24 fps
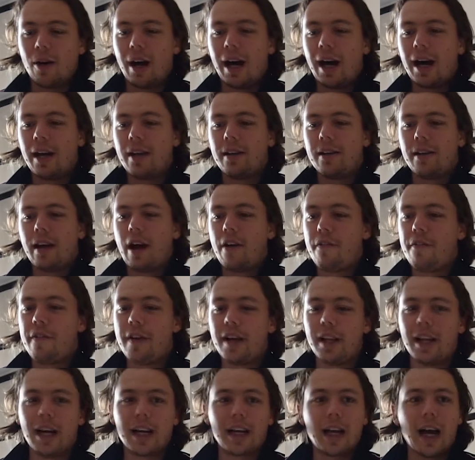and I
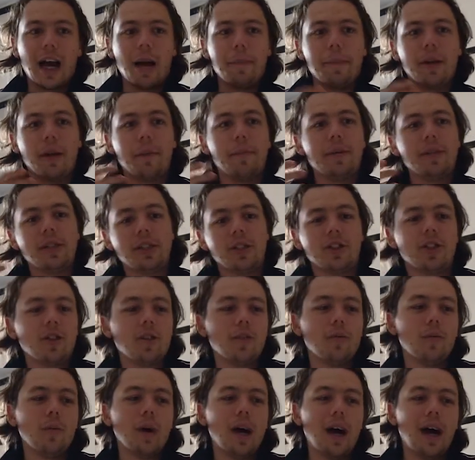feel like I'm in a
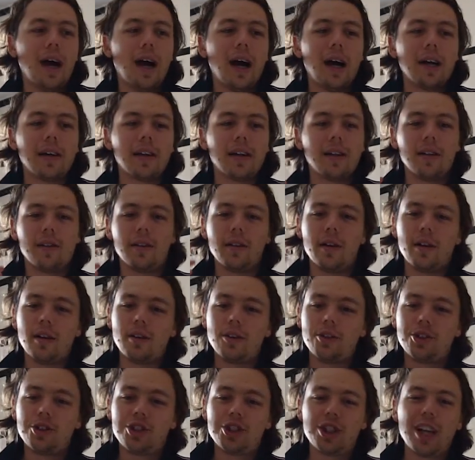position where I can
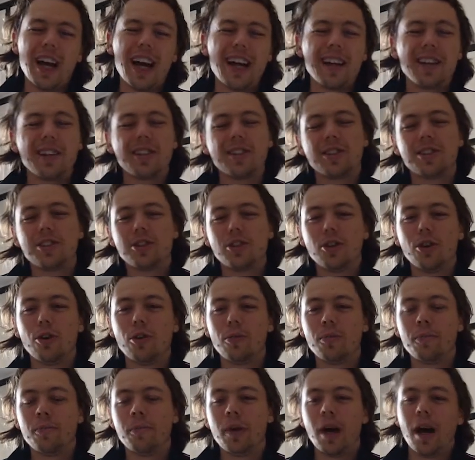shed
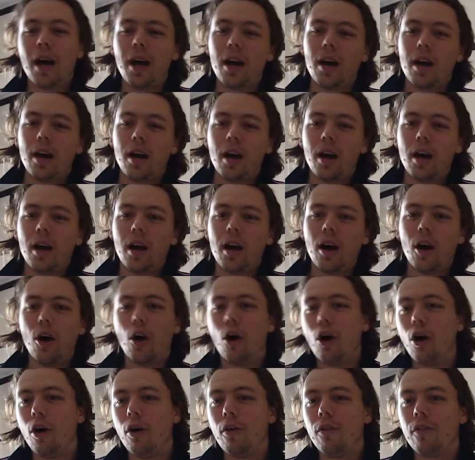some
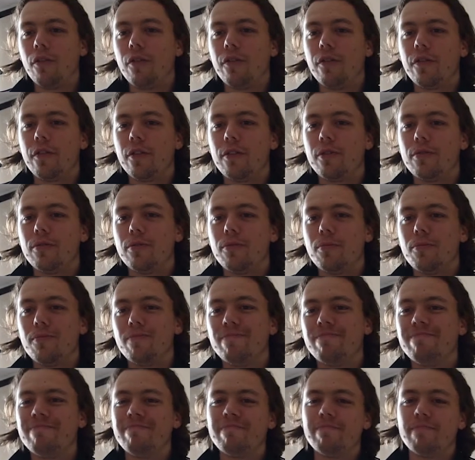of
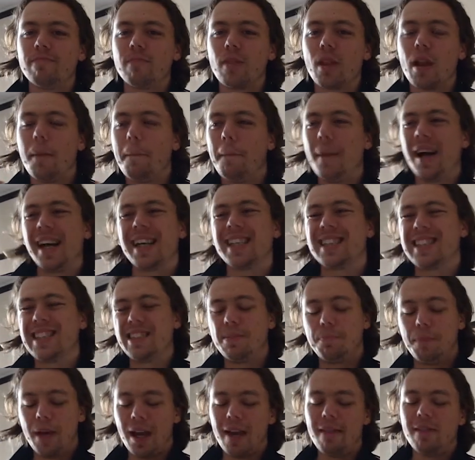my
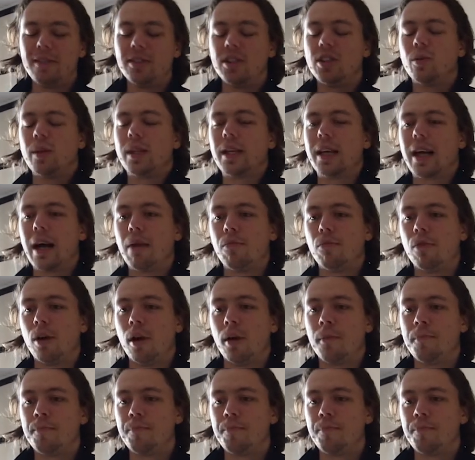experiences with the camera.